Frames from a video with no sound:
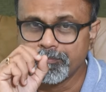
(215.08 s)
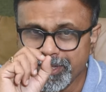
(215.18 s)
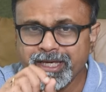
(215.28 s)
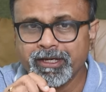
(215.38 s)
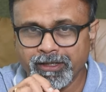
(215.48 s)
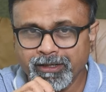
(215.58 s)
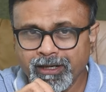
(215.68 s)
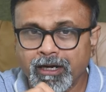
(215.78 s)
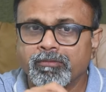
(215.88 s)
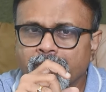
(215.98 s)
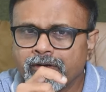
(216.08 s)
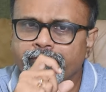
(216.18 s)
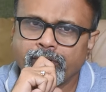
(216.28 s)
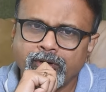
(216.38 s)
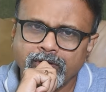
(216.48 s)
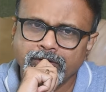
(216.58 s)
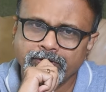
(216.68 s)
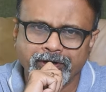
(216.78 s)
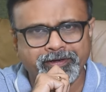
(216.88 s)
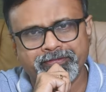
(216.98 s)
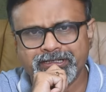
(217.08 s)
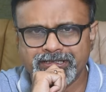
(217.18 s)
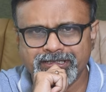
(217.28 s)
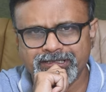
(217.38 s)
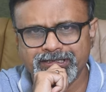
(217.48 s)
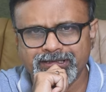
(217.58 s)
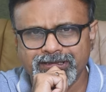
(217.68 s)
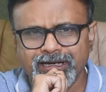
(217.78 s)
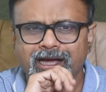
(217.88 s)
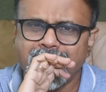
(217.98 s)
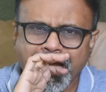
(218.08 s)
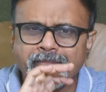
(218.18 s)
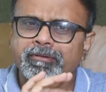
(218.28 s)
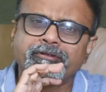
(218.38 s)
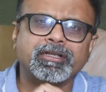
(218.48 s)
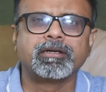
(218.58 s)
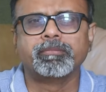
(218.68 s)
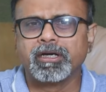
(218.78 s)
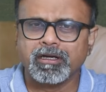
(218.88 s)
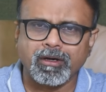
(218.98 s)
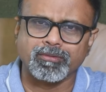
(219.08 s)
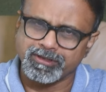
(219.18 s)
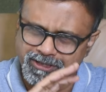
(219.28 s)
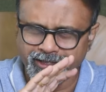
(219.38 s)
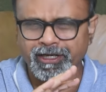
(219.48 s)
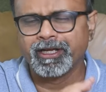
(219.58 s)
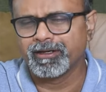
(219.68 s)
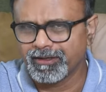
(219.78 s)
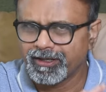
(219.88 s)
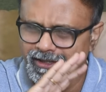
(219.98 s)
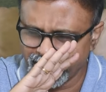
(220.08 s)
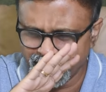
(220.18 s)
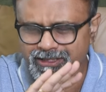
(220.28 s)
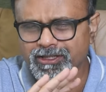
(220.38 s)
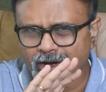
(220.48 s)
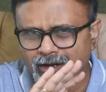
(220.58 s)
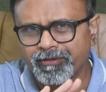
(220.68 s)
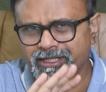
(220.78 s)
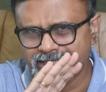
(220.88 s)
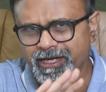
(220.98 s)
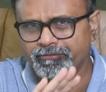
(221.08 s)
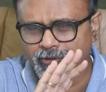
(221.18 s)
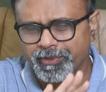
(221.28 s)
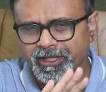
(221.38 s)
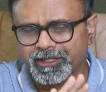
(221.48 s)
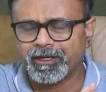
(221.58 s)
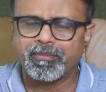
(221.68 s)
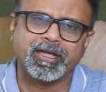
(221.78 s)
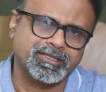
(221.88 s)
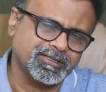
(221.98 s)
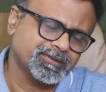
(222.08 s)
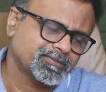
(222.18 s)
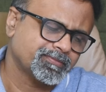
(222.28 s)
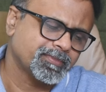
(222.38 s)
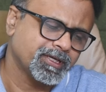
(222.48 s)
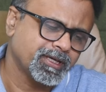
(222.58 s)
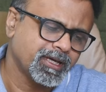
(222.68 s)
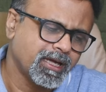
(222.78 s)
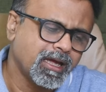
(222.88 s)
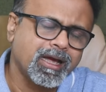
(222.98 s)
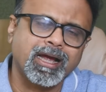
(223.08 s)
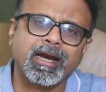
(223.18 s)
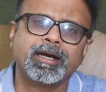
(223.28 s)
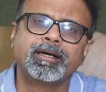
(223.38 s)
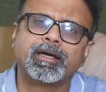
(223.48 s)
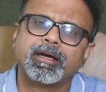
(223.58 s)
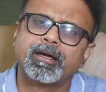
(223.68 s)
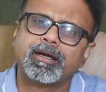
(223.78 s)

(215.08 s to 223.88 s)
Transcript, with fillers: be in and work for your investors. I prefer that middle ground. Generally, it's always safe to be in that place. And